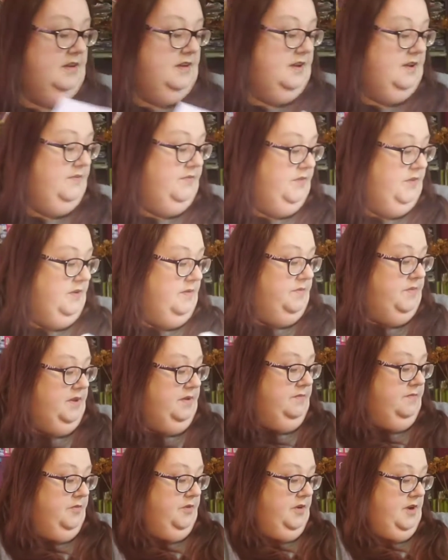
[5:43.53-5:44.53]
I've loved
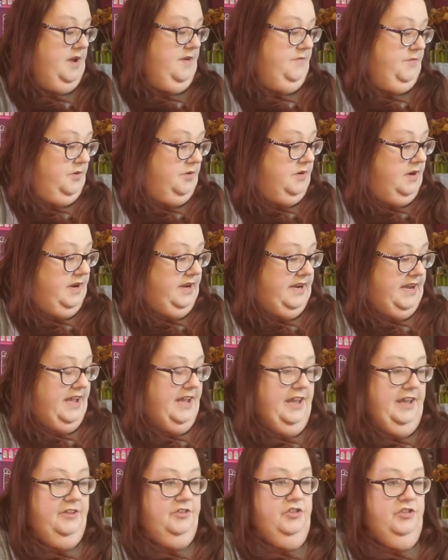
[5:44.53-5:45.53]
him forever, and
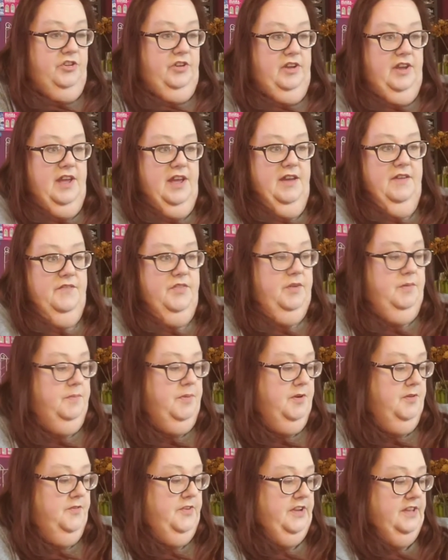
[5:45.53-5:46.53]
I actually have the
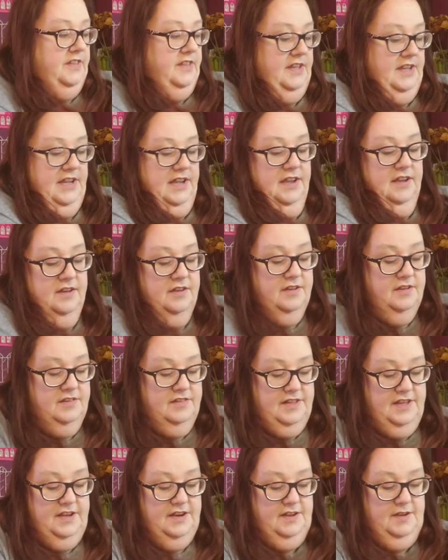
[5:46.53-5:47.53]
perfect thing
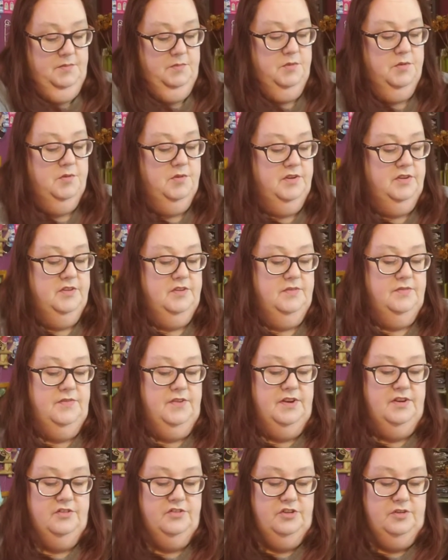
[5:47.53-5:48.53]
that I'm going to
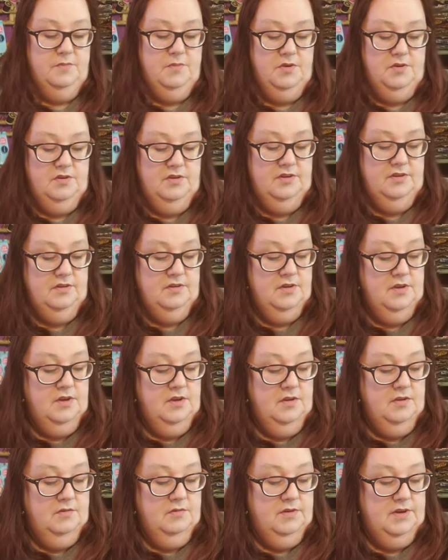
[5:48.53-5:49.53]
finish him on
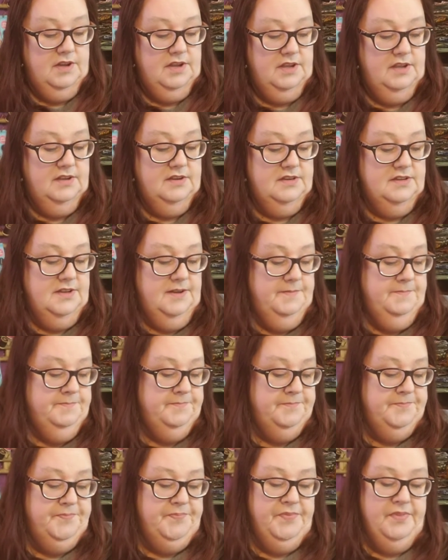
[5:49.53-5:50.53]
when I get done,
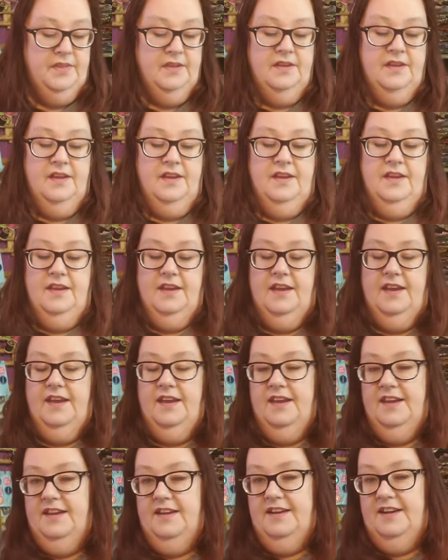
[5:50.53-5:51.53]

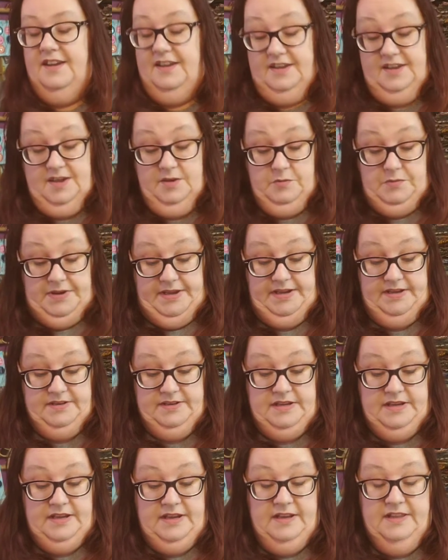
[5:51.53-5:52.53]
and I can't
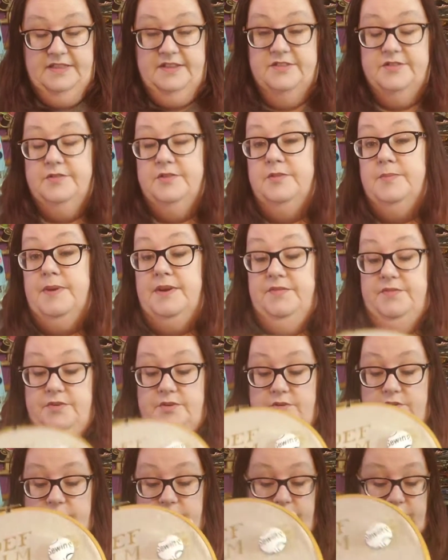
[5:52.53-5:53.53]
wait. This was my
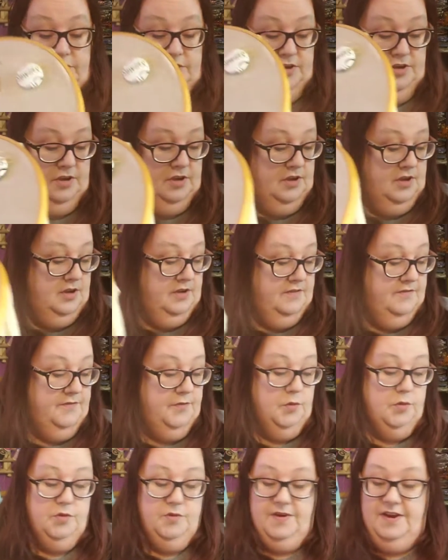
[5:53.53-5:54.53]
first
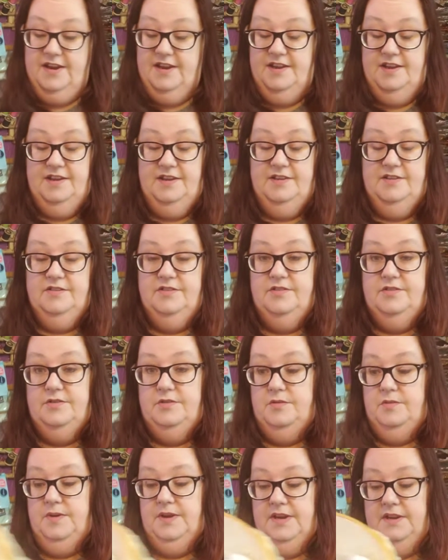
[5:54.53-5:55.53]
foray
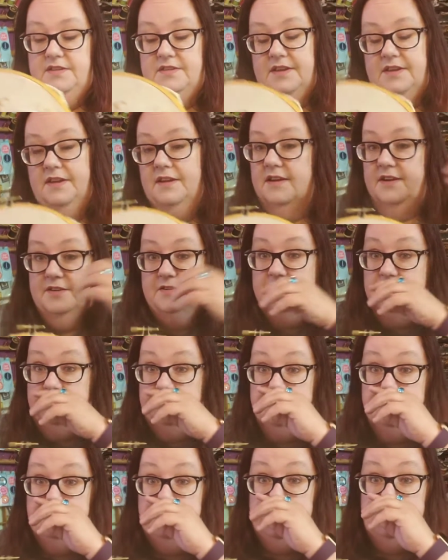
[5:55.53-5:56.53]
into anything higher
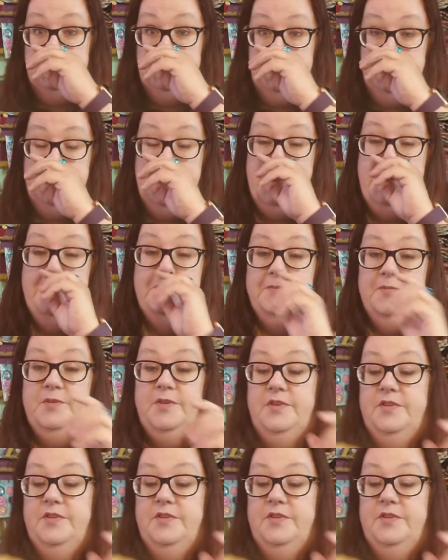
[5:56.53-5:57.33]
than 32 counts.